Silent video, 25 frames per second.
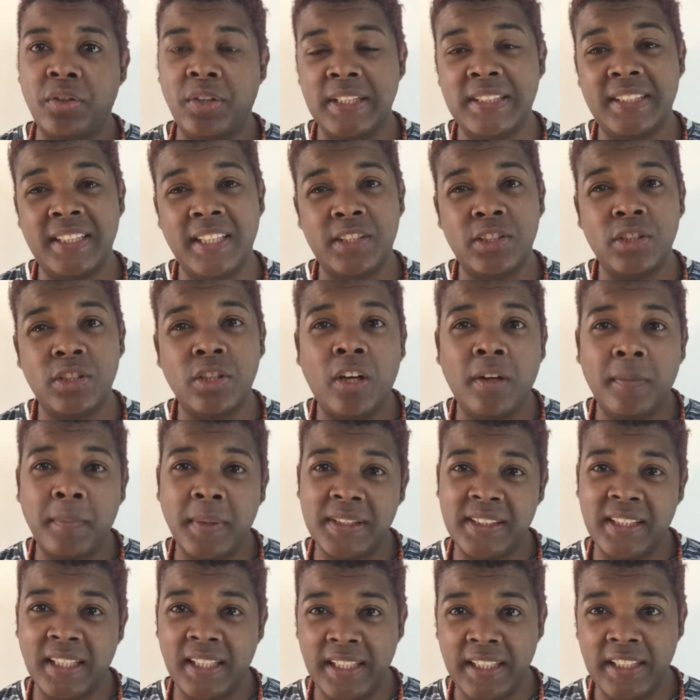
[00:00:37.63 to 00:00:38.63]
It's a song by
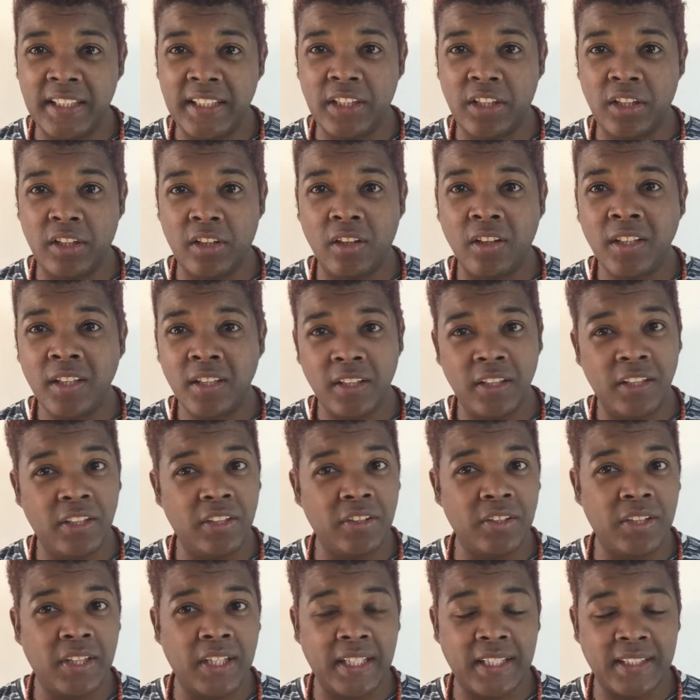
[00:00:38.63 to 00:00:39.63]
Celine Dion, A
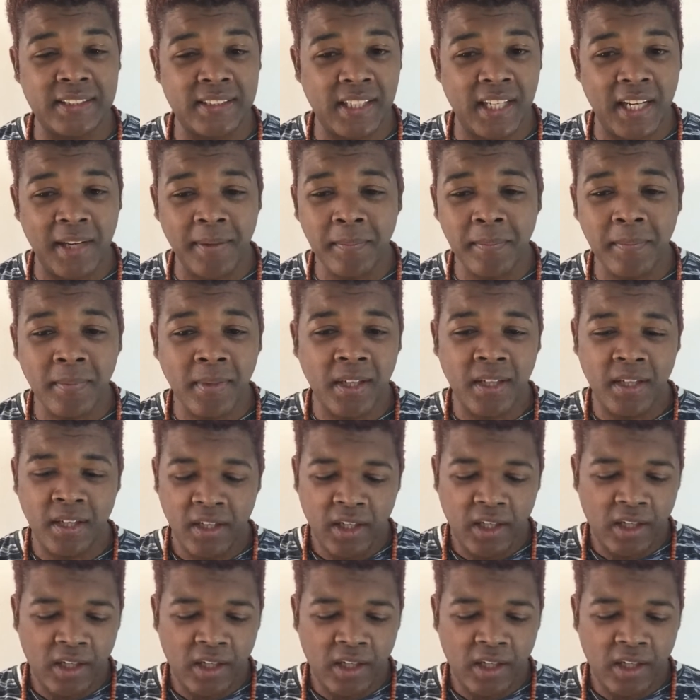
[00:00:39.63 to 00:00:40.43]
New Day Has Come.